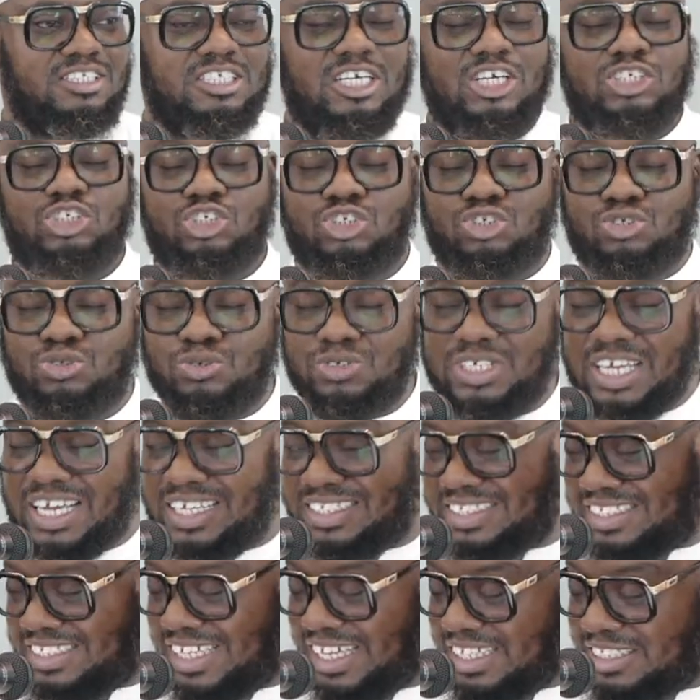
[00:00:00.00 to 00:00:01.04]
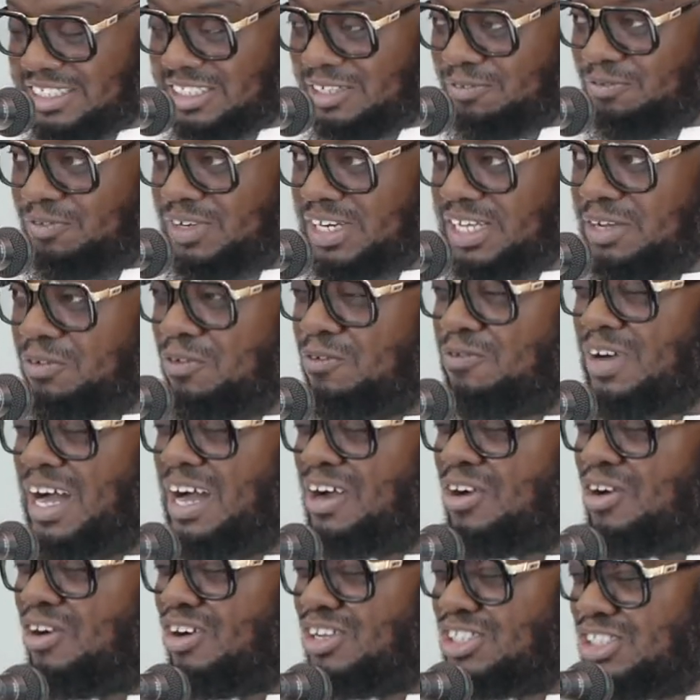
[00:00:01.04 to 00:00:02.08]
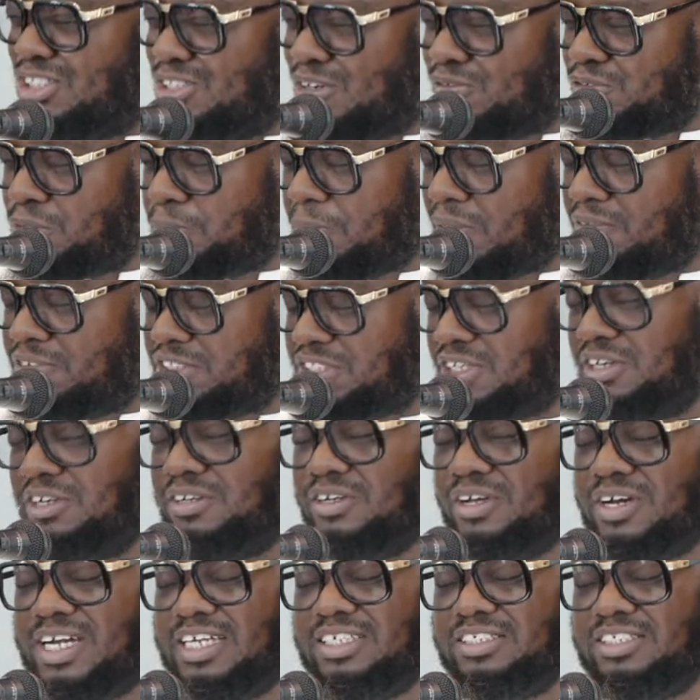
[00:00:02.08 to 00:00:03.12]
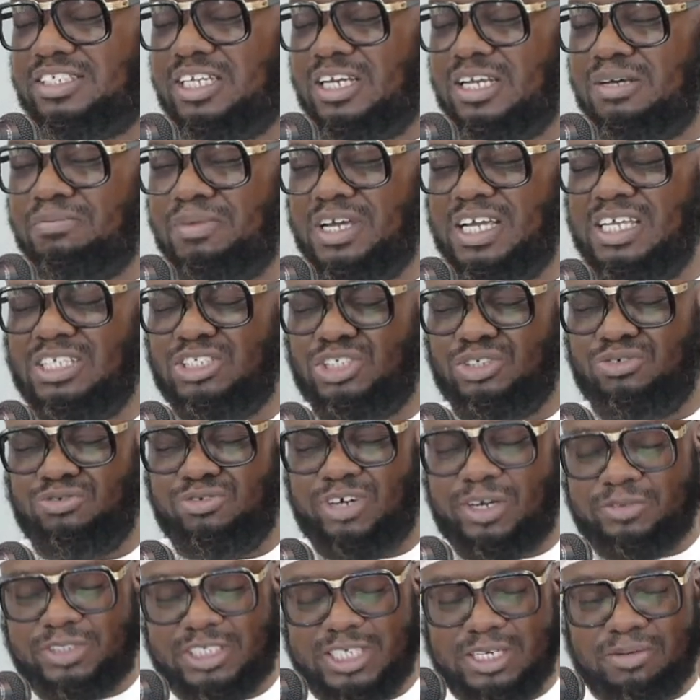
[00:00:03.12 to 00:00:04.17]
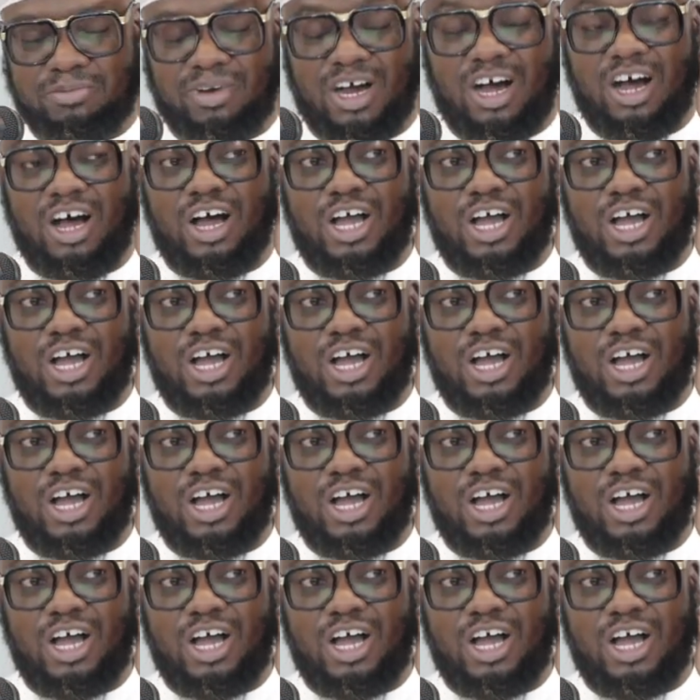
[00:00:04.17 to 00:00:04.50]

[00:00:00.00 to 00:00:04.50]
They stood attentively without cutting off the Prophet wasallam, interrupting him,